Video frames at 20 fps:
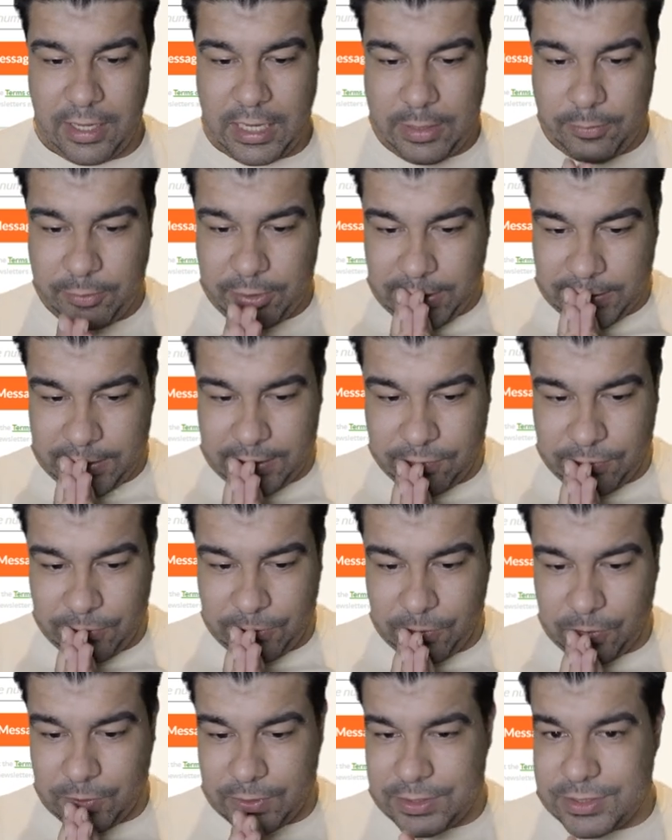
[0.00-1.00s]
I'm going to give
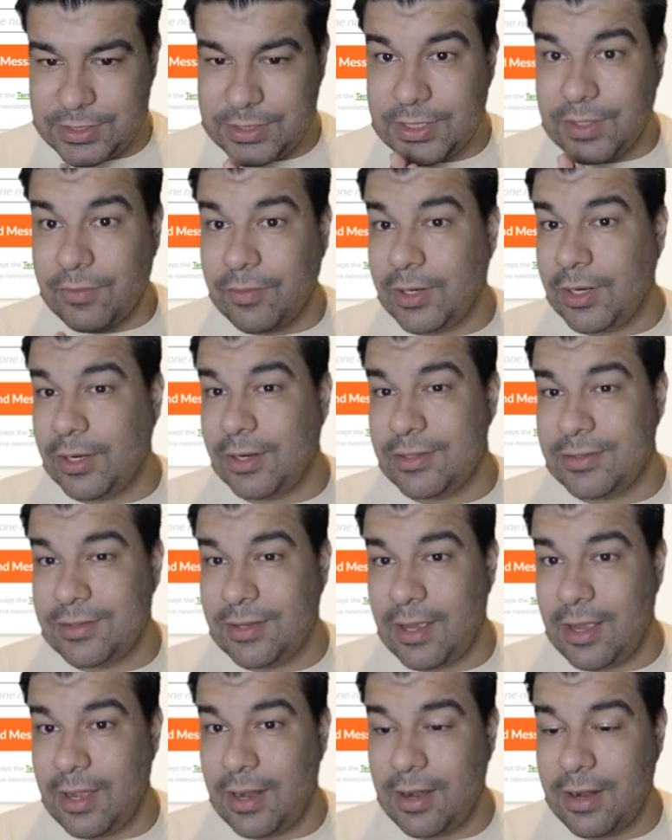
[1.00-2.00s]
you a 7 out of
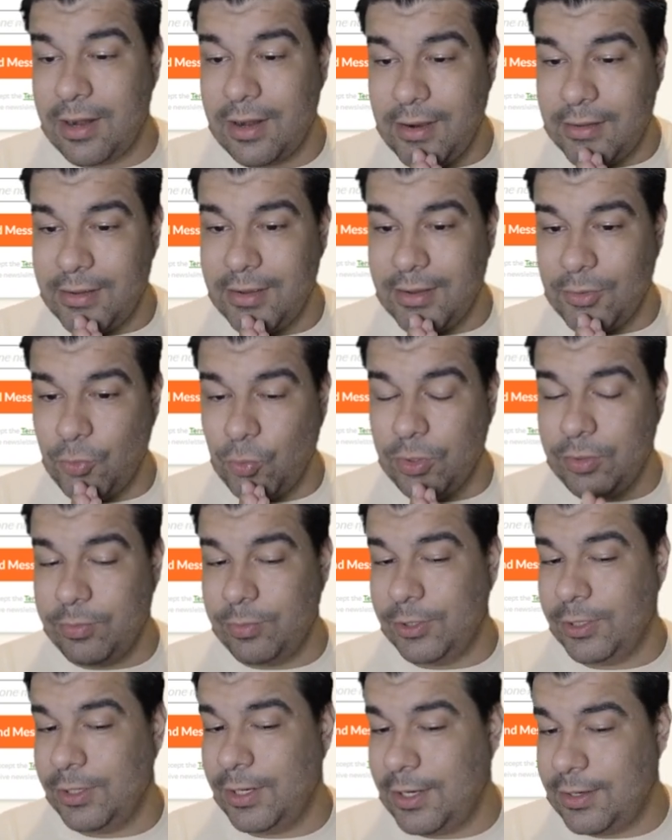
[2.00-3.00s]
10. It would have
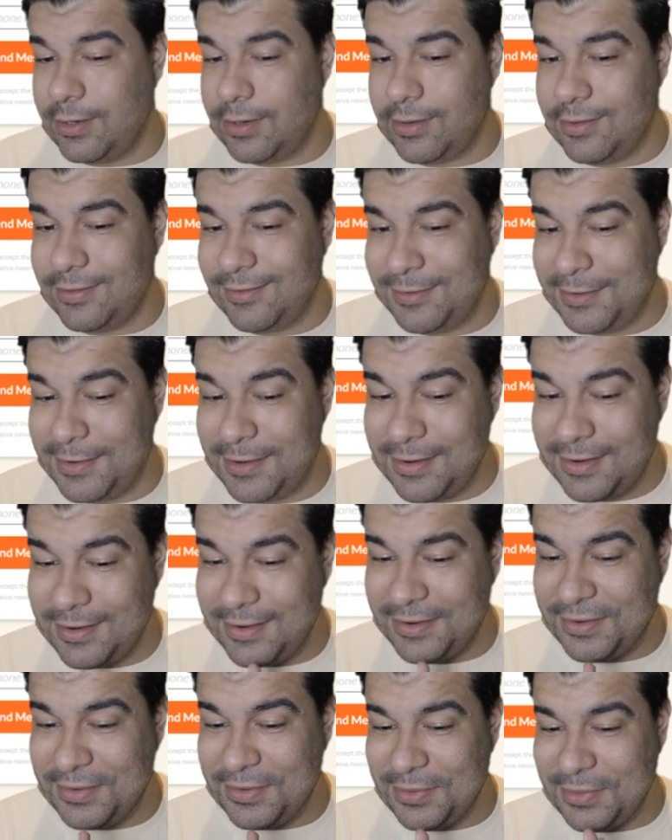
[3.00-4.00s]
been an 8 out of
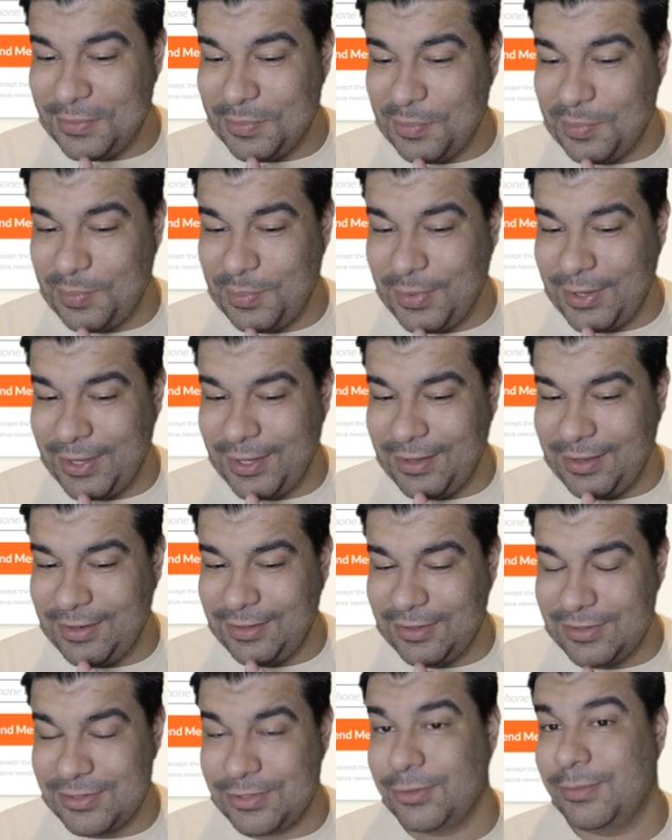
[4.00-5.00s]
10,
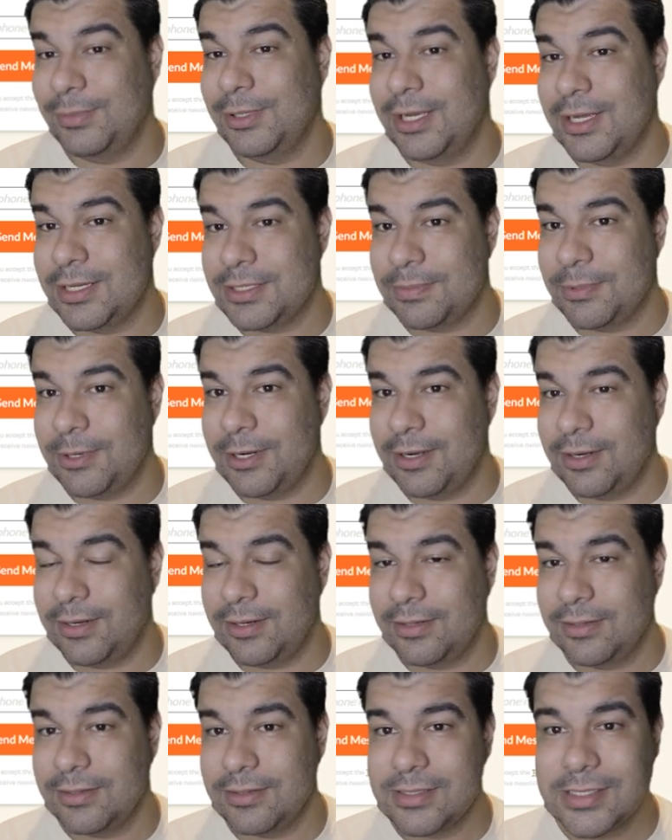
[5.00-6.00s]
but it's normally
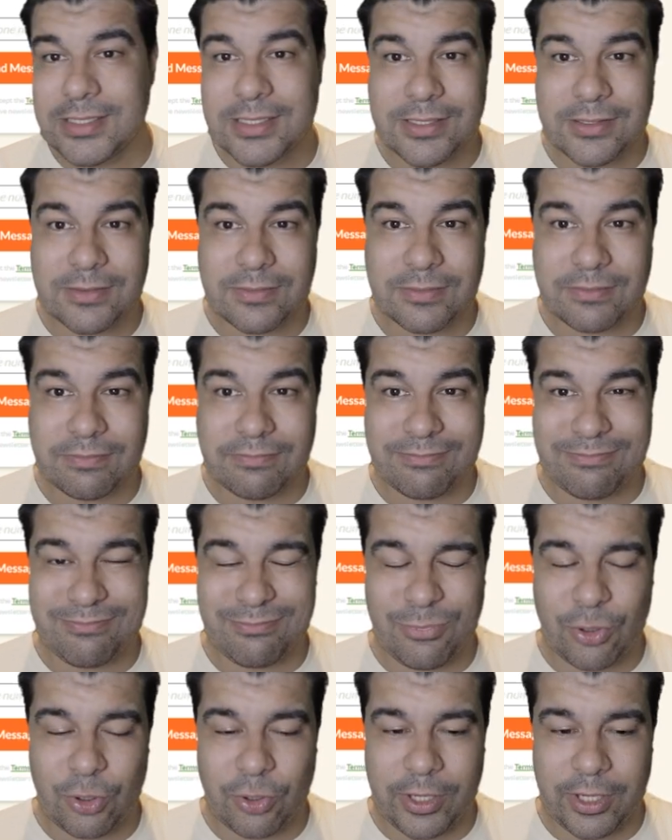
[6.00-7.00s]
aspirated.
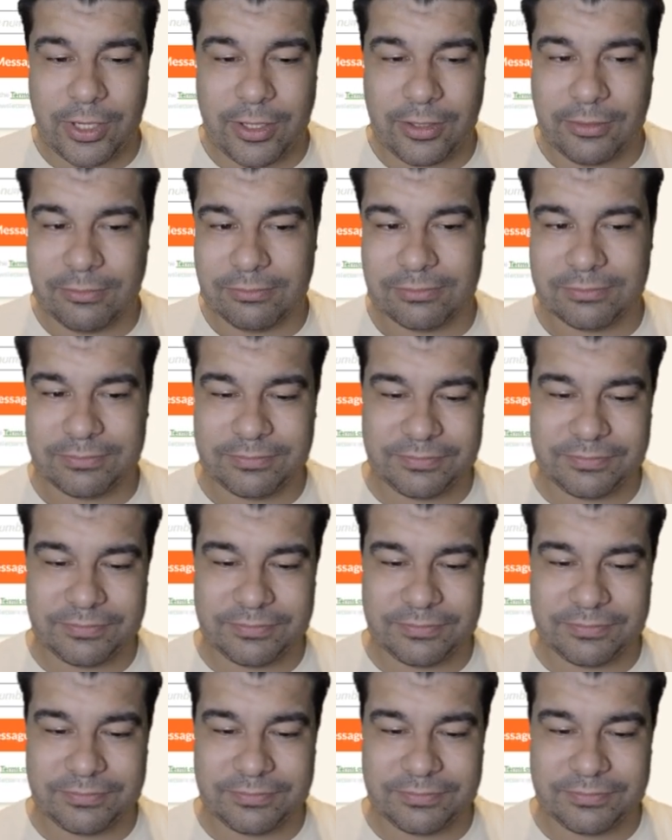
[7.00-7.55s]
Boring.